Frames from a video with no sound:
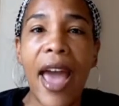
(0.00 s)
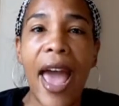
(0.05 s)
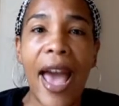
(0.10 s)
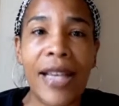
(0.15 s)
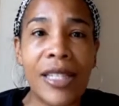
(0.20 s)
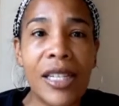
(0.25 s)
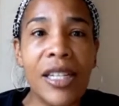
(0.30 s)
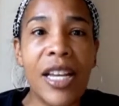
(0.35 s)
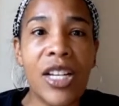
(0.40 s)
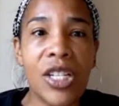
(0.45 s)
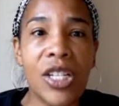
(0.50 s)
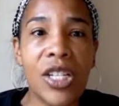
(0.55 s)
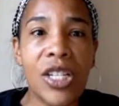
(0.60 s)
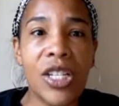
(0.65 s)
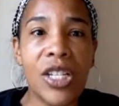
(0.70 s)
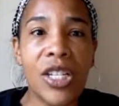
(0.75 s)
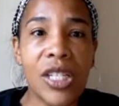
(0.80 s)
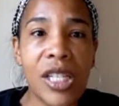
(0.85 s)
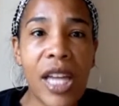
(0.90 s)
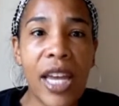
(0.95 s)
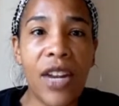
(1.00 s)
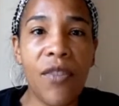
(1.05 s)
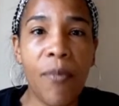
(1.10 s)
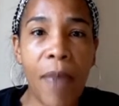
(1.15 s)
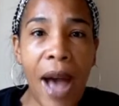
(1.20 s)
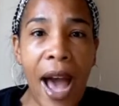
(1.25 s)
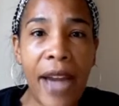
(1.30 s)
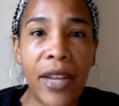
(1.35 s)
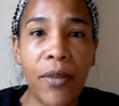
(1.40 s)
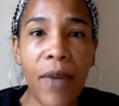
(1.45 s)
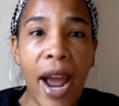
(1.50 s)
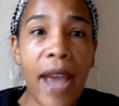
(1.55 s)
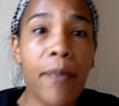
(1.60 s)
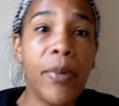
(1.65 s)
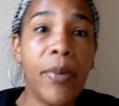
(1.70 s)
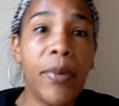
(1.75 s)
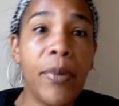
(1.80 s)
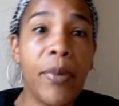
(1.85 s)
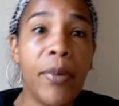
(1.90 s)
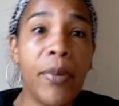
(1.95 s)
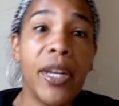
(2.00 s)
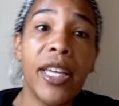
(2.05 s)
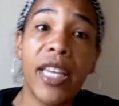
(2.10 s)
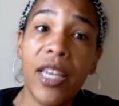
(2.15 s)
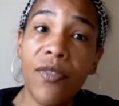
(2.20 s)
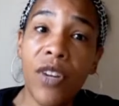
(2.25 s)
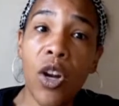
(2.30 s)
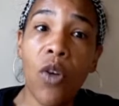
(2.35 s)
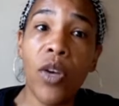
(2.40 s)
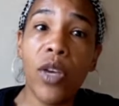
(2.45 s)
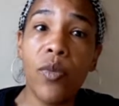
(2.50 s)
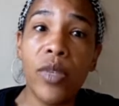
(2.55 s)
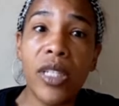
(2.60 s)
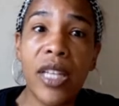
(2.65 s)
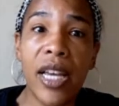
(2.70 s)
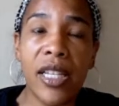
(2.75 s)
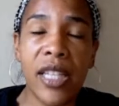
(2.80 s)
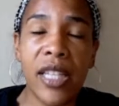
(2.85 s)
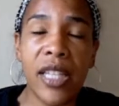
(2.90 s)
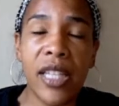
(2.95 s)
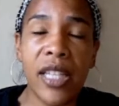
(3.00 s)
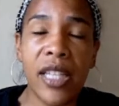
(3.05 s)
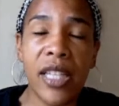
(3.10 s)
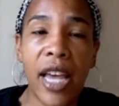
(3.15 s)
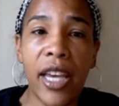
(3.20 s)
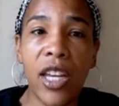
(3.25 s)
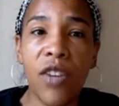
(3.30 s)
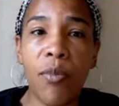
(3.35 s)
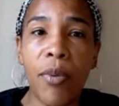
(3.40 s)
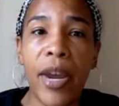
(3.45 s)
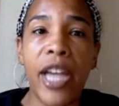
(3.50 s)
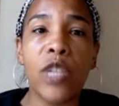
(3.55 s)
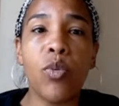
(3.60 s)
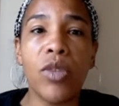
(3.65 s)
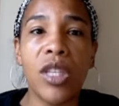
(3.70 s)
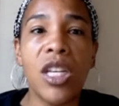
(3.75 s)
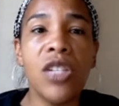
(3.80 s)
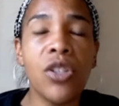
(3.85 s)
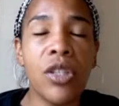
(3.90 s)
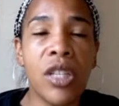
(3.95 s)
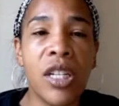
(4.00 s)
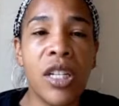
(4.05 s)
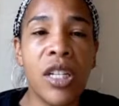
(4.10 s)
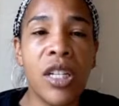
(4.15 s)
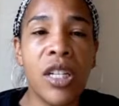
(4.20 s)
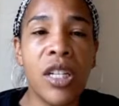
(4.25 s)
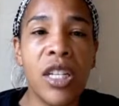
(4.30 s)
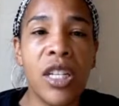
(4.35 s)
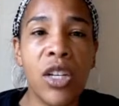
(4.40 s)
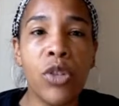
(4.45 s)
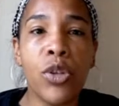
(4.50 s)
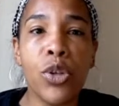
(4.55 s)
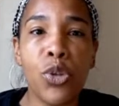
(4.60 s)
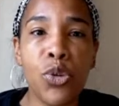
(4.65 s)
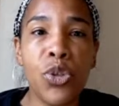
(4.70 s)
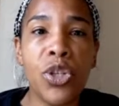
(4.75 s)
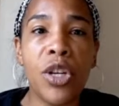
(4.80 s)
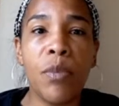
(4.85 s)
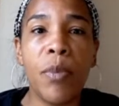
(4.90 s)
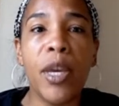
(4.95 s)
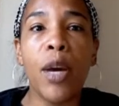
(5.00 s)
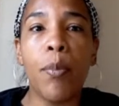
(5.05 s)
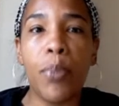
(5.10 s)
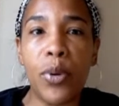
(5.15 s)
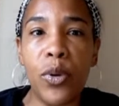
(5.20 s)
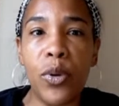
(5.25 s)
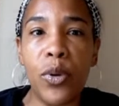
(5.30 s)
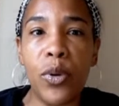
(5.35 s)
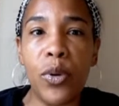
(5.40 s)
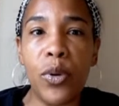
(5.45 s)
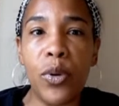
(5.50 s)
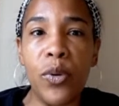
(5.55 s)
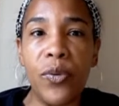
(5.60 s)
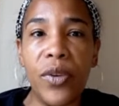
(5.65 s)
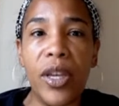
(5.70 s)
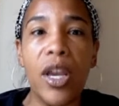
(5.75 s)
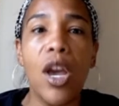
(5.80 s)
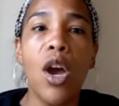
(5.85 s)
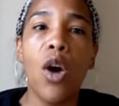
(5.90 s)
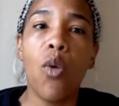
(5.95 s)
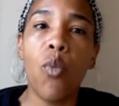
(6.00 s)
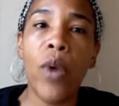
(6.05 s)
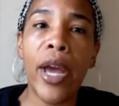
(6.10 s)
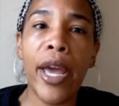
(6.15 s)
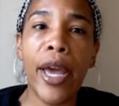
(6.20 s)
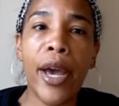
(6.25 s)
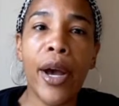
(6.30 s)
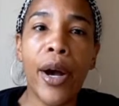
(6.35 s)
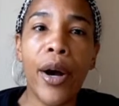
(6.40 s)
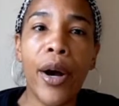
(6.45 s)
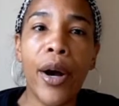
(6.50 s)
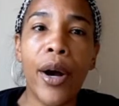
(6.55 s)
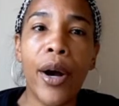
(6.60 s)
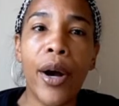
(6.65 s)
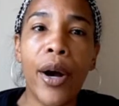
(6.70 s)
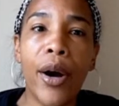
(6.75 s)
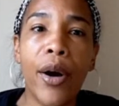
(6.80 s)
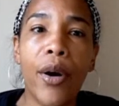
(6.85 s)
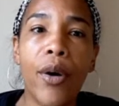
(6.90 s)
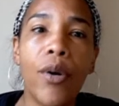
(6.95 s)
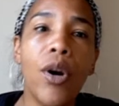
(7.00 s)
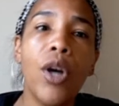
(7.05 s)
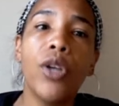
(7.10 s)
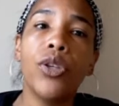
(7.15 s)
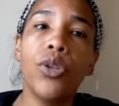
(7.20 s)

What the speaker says: as the legislative body, right? But even though he was the executive branch, well, these are the deals that you should be approving. Well,